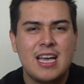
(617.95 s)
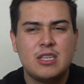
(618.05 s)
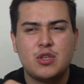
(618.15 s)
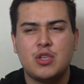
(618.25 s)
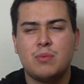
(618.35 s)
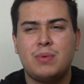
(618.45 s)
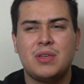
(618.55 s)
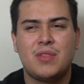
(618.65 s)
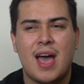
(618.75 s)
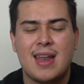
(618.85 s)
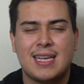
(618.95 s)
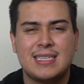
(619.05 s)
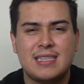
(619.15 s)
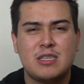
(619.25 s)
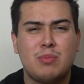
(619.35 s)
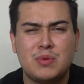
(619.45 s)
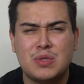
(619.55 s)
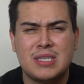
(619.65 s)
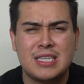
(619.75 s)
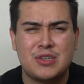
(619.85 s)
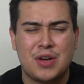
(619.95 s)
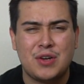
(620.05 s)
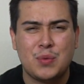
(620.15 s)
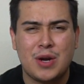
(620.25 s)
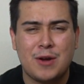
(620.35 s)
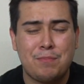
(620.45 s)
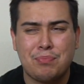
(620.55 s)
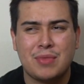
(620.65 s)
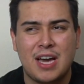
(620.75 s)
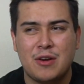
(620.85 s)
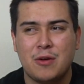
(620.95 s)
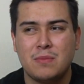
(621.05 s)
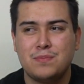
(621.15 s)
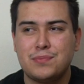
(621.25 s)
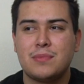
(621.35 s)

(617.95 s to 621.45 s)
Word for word: So you peel that, and I guess that's supposed to stick to your underwear. I don't know.